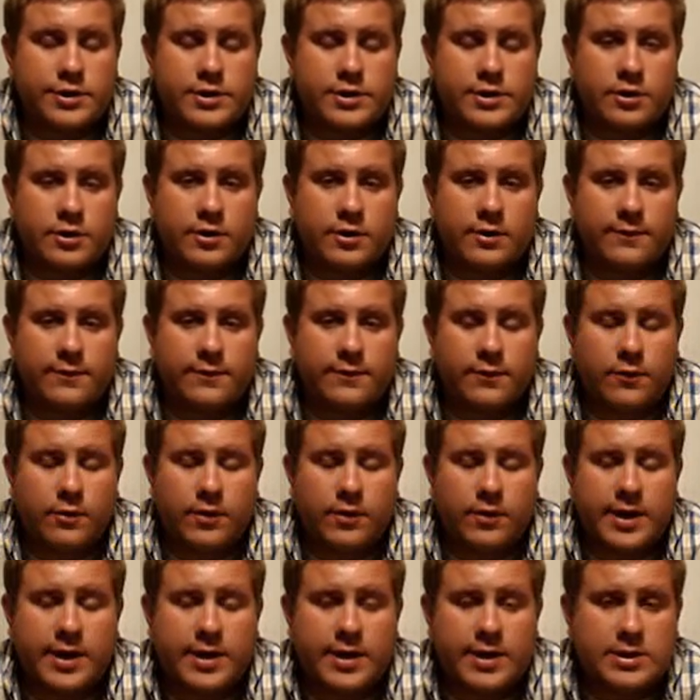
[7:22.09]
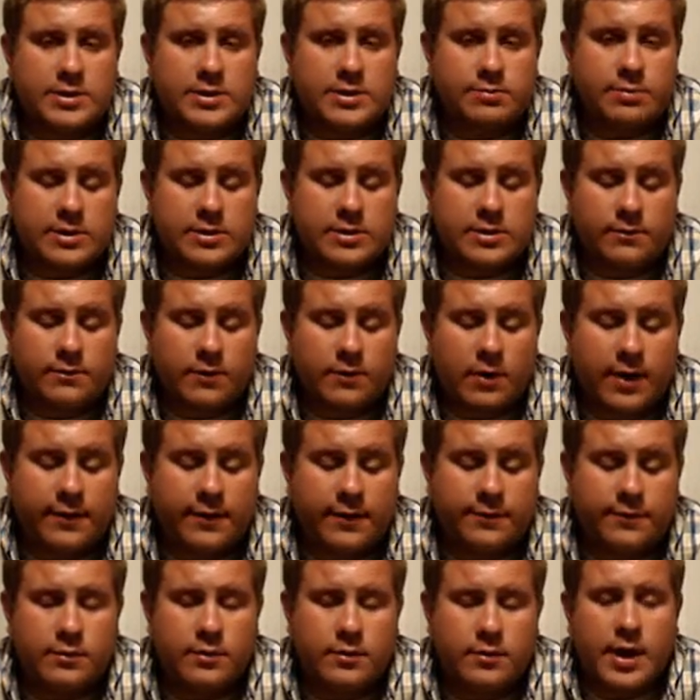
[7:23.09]
just looking for an inexpensive
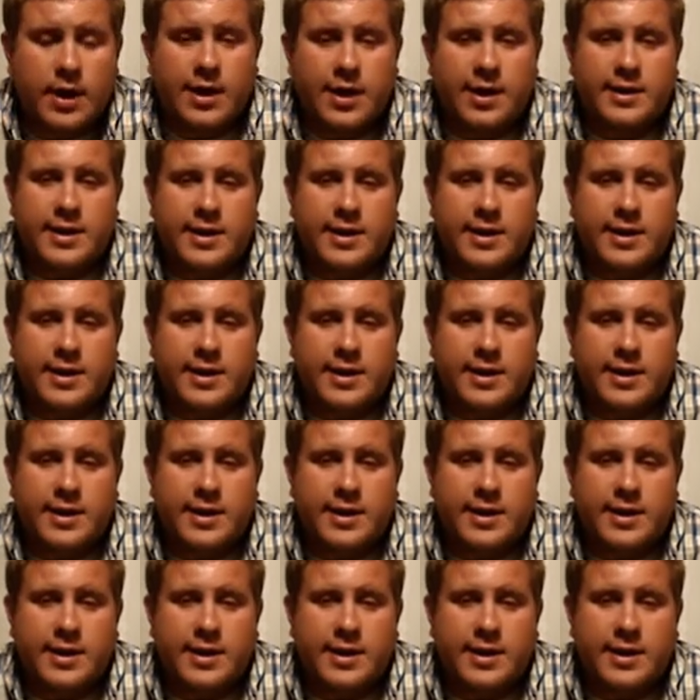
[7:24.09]
rifle,